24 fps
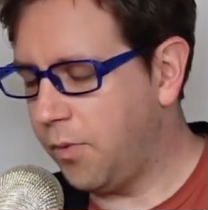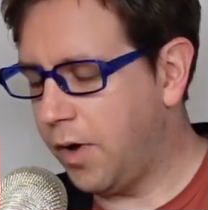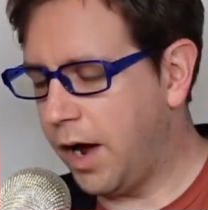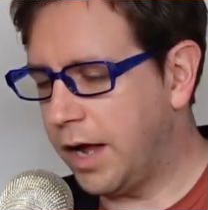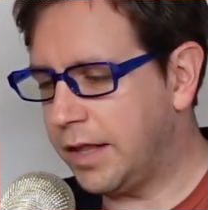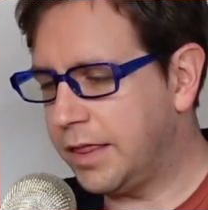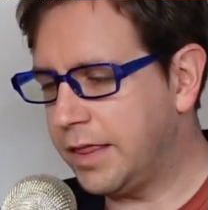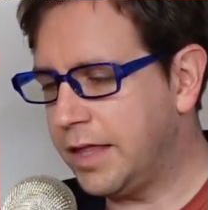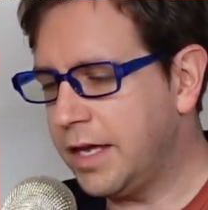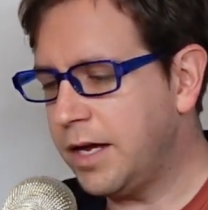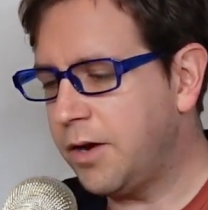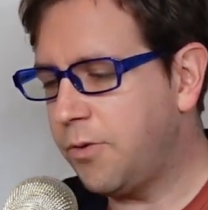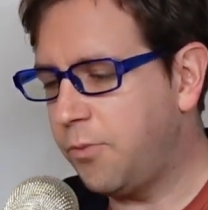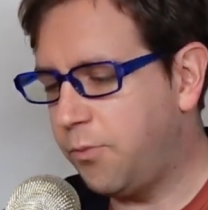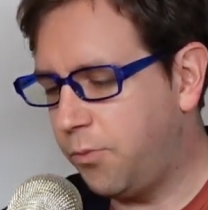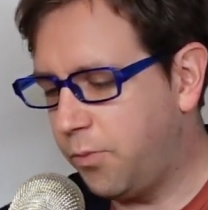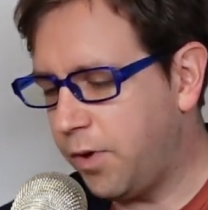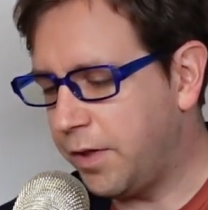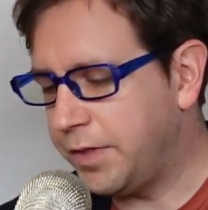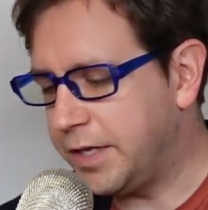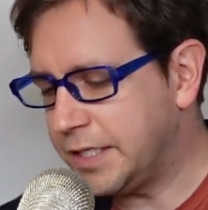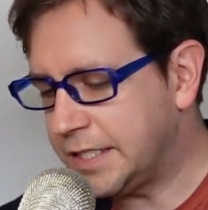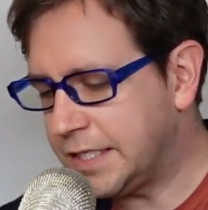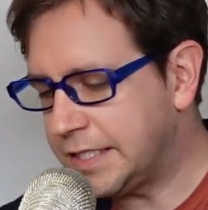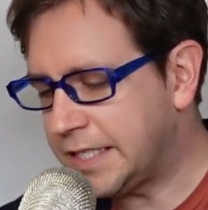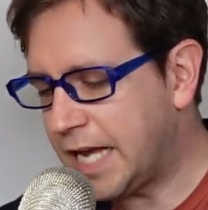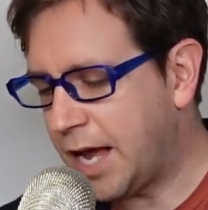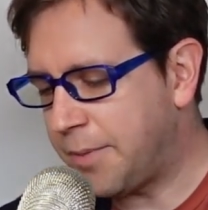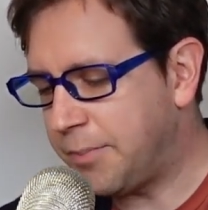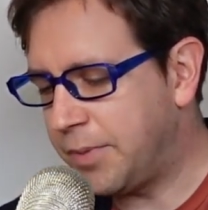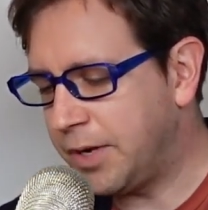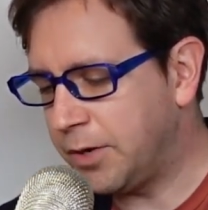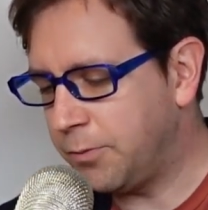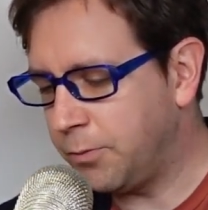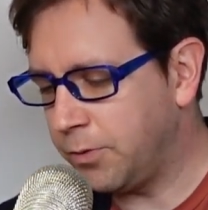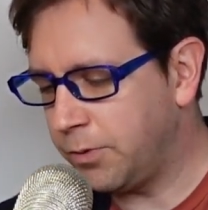I think while this is
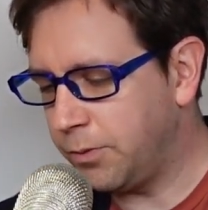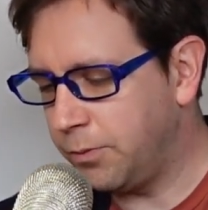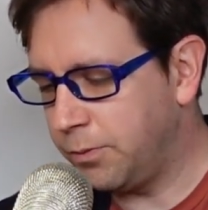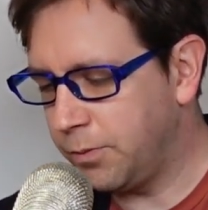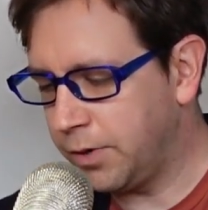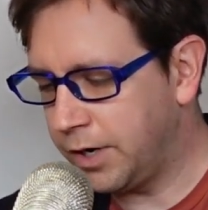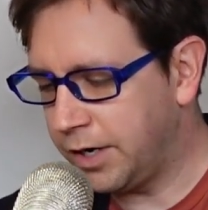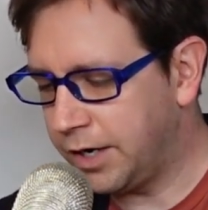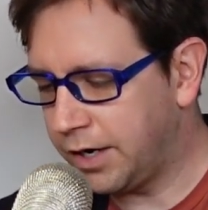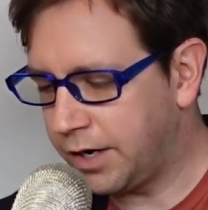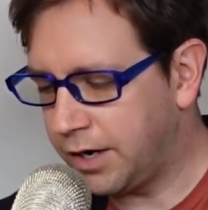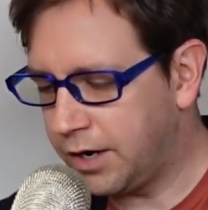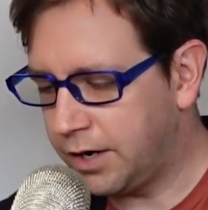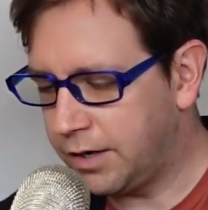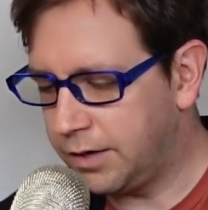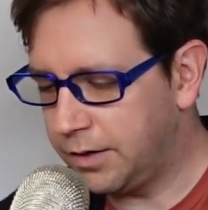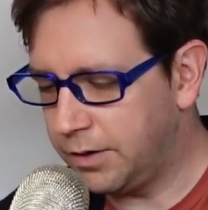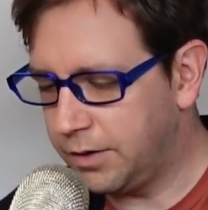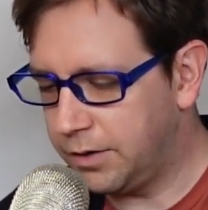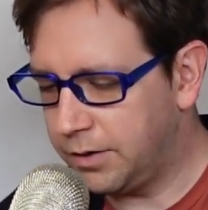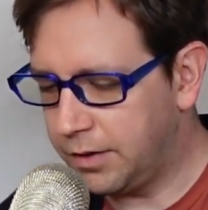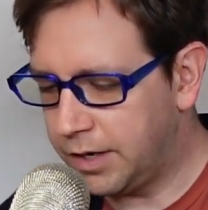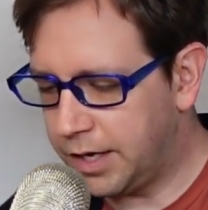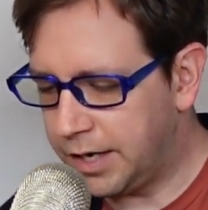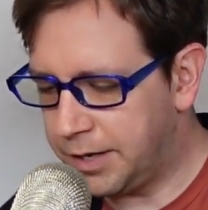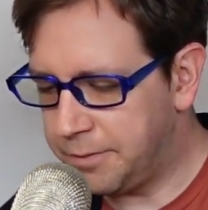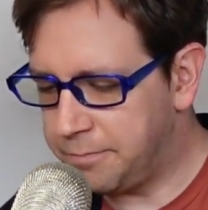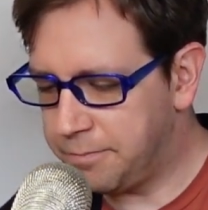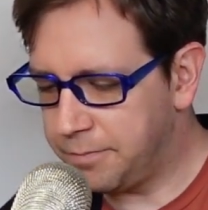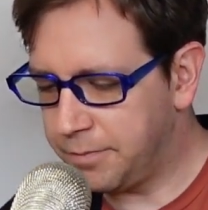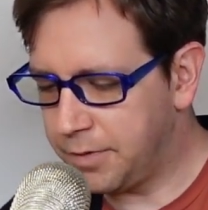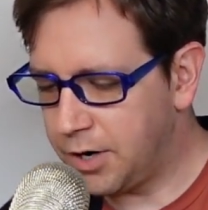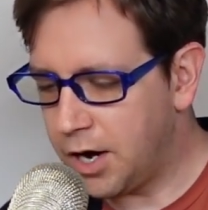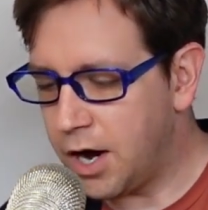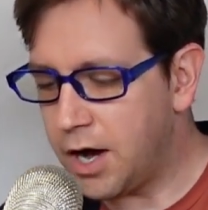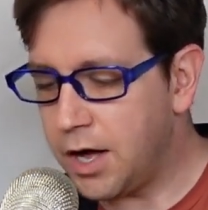happening, we're going
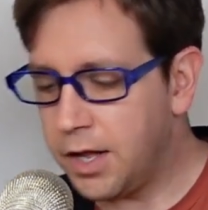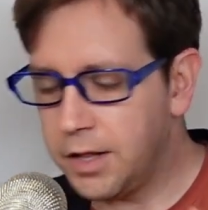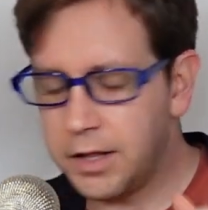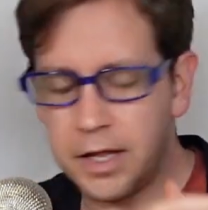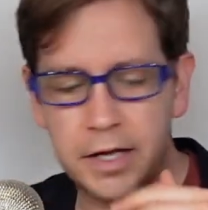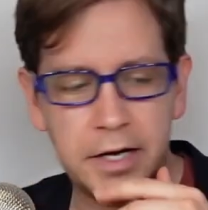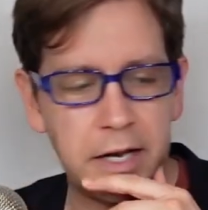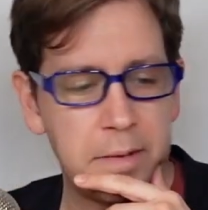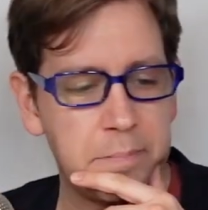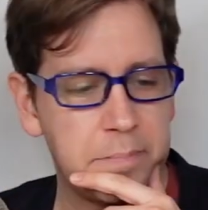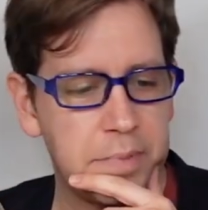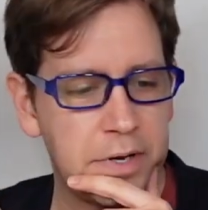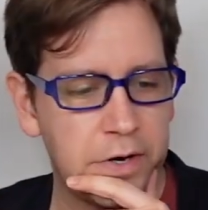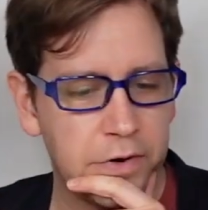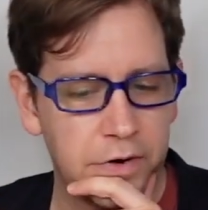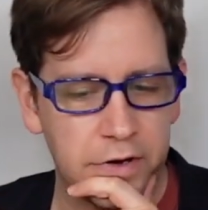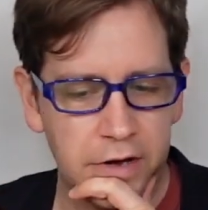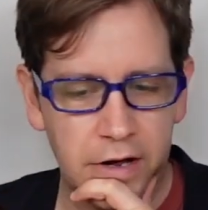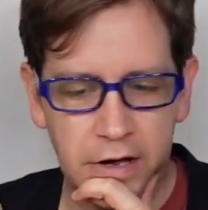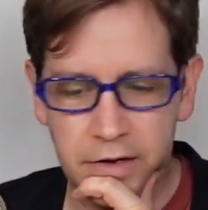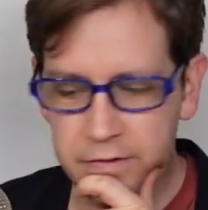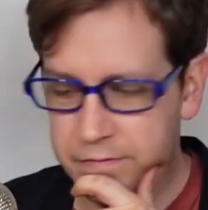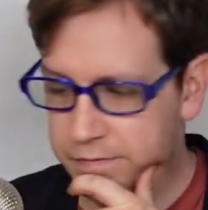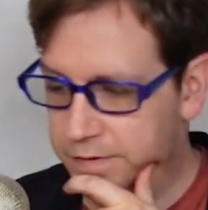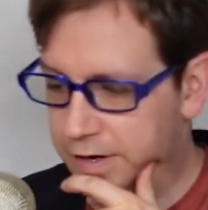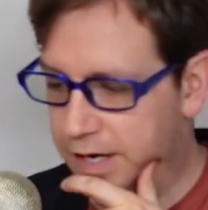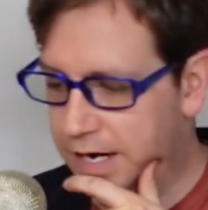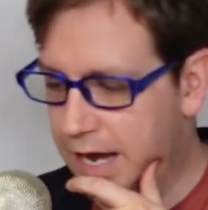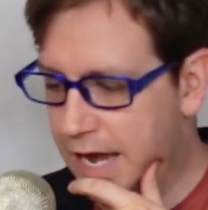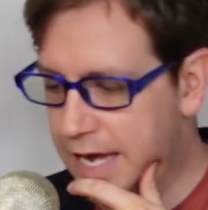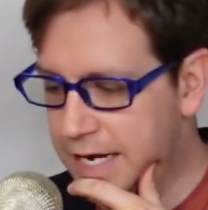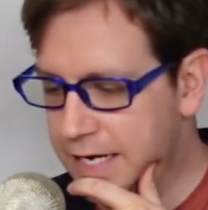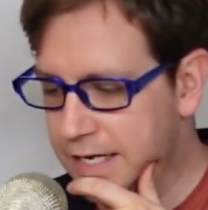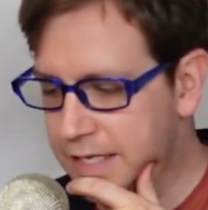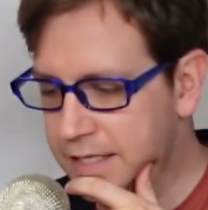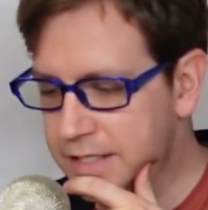to call on Empyrean for
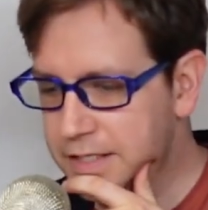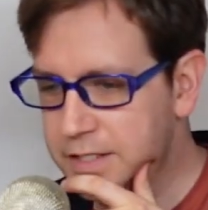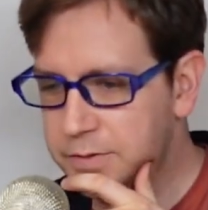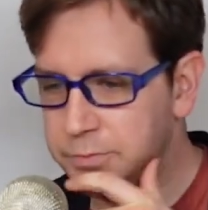guidance.